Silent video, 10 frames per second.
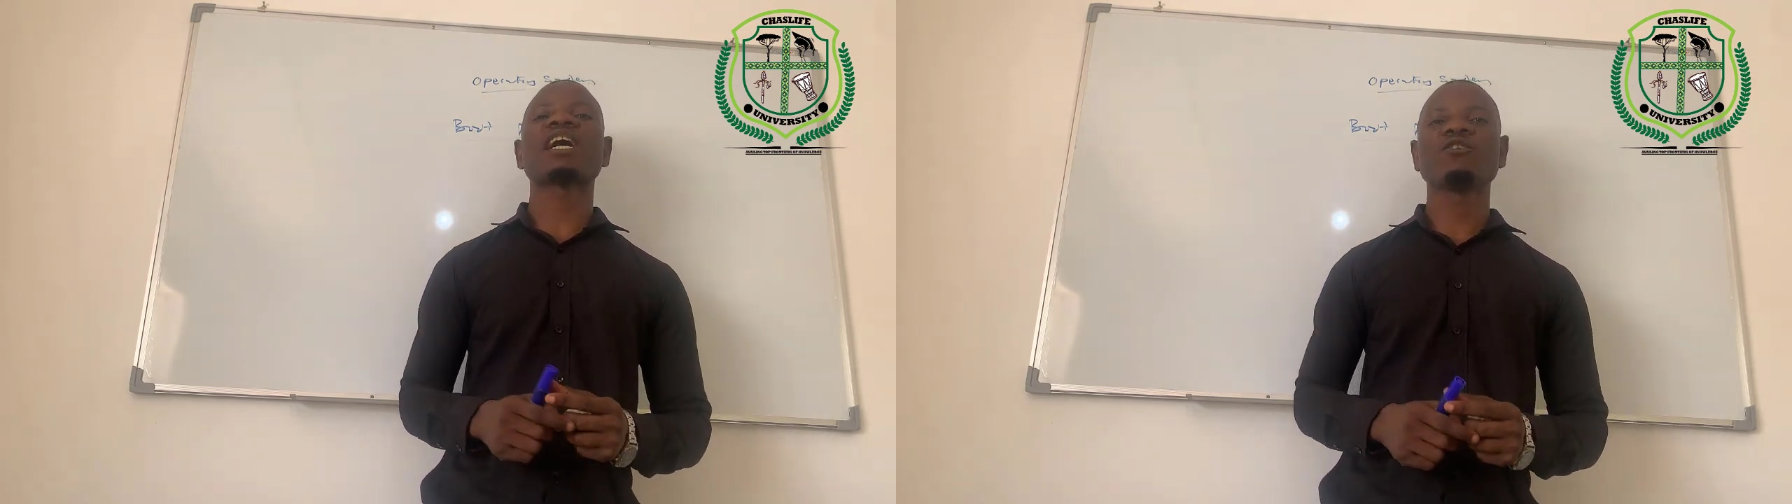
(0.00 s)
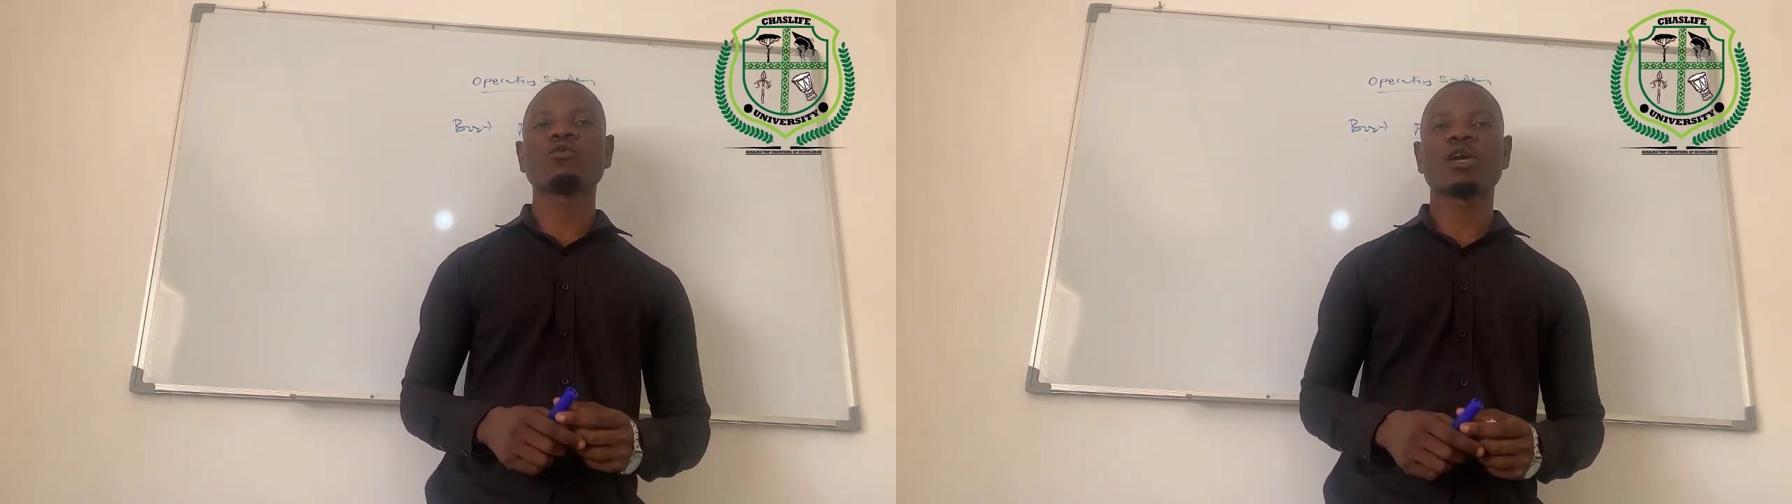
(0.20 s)

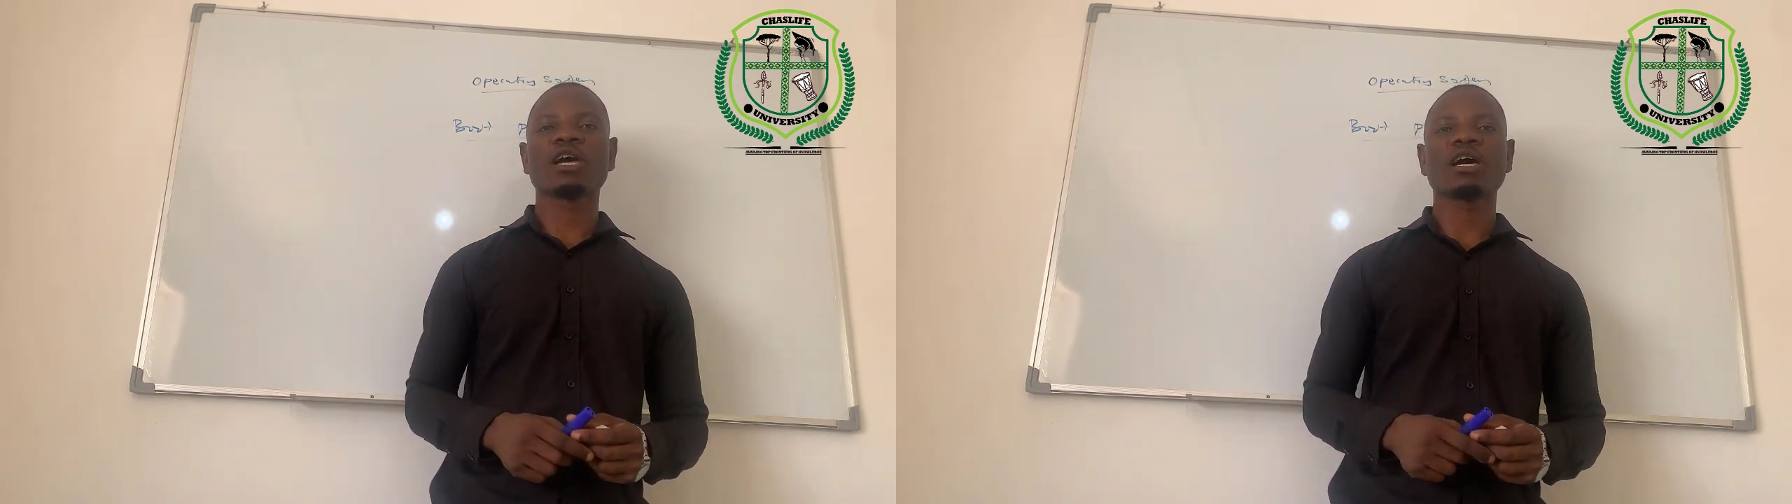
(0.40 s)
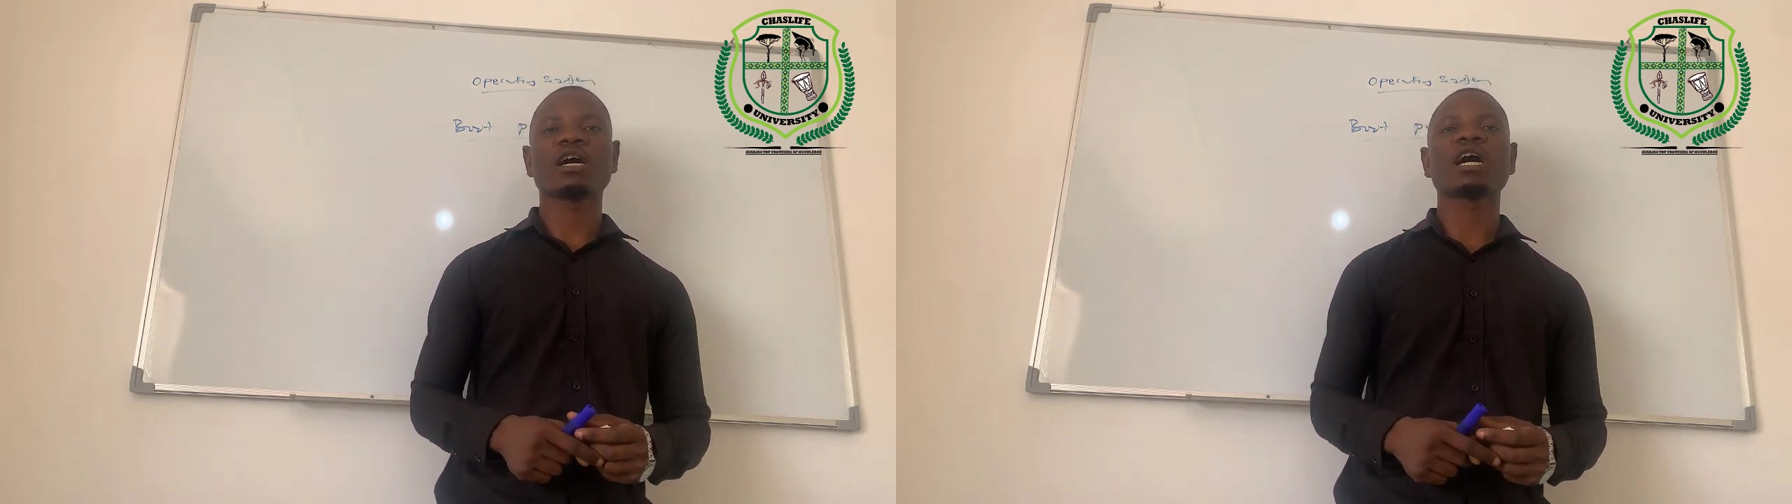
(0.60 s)

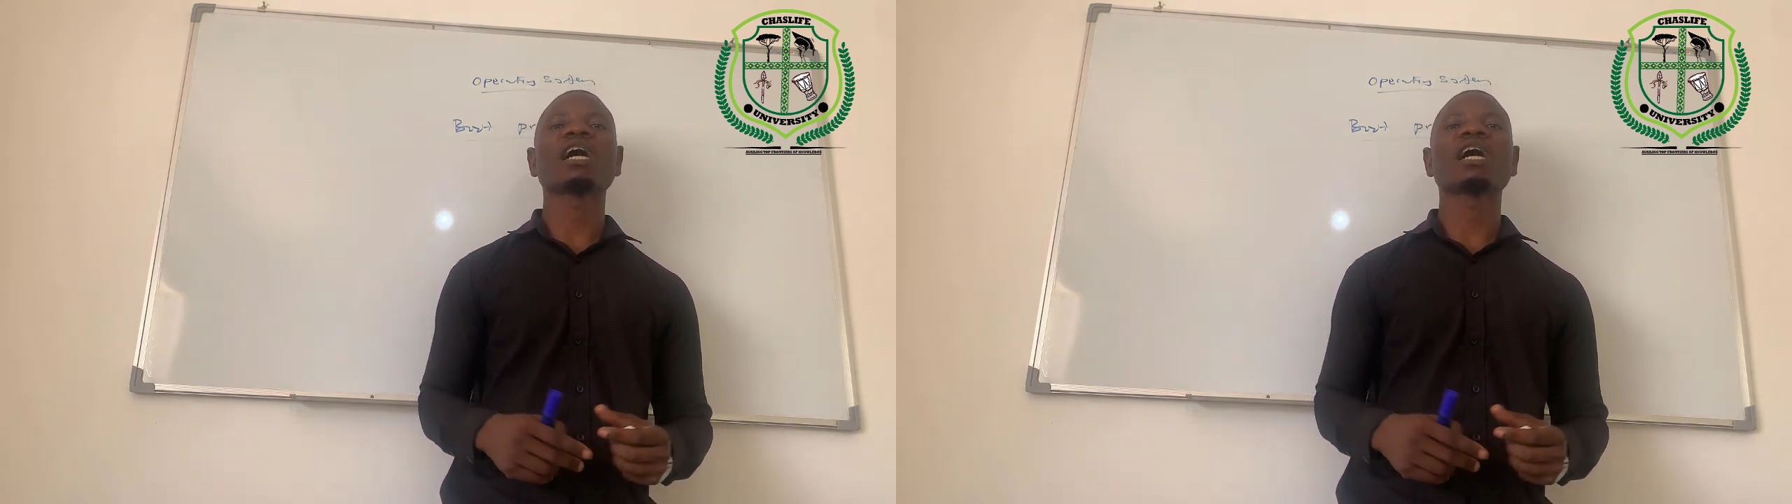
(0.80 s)
hardware